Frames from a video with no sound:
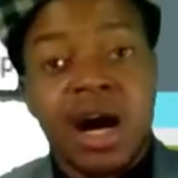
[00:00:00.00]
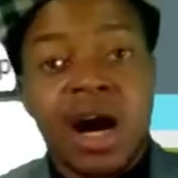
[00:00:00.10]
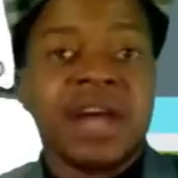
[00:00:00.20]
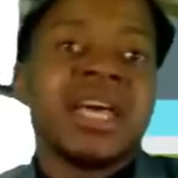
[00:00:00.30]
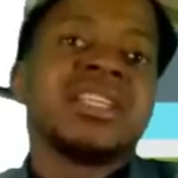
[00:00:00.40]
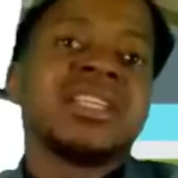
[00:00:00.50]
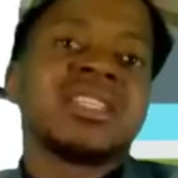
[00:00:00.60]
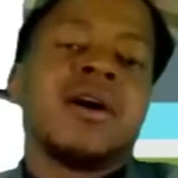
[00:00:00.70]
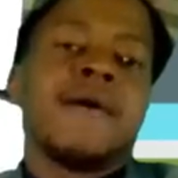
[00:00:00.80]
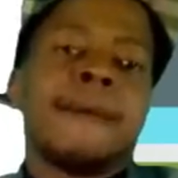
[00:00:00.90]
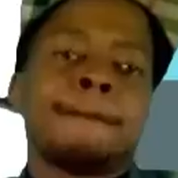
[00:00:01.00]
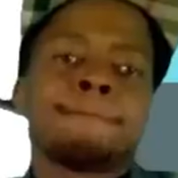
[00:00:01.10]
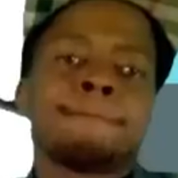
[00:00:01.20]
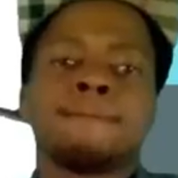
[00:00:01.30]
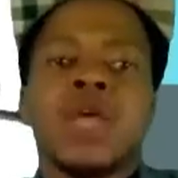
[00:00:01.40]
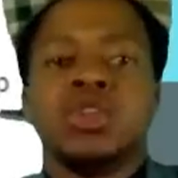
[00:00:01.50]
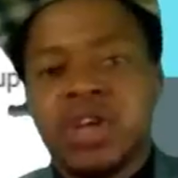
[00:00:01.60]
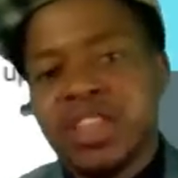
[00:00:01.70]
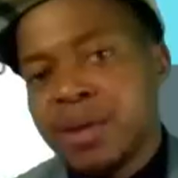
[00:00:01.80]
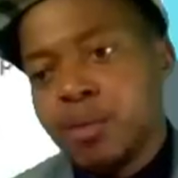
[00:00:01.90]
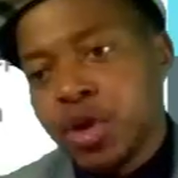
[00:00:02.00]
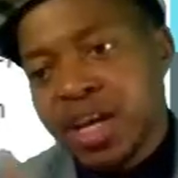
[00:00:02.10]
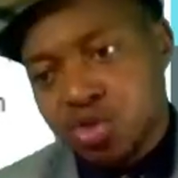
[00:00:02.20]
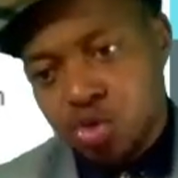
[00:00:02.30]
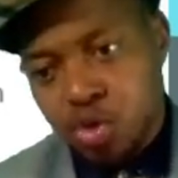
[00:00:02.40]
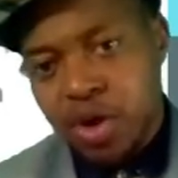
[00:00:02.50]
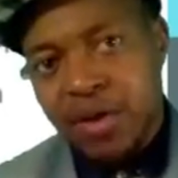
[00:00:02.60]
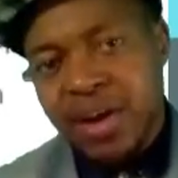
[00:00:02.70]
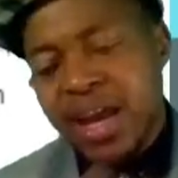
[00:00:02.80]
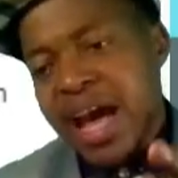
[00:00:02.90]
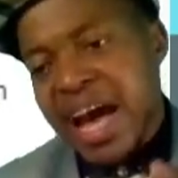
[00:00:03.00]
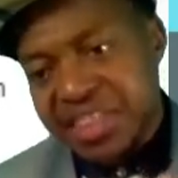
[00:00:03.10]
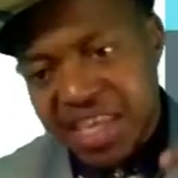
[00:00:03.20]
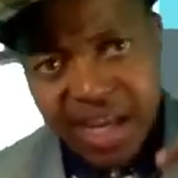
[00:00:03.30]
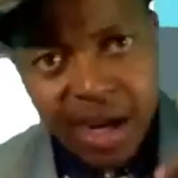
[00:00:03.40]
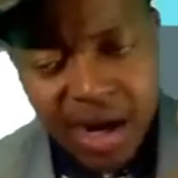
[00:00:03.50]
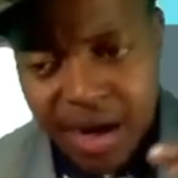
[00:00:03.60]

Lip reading: That is Jonathan Moyo Kasuku, I think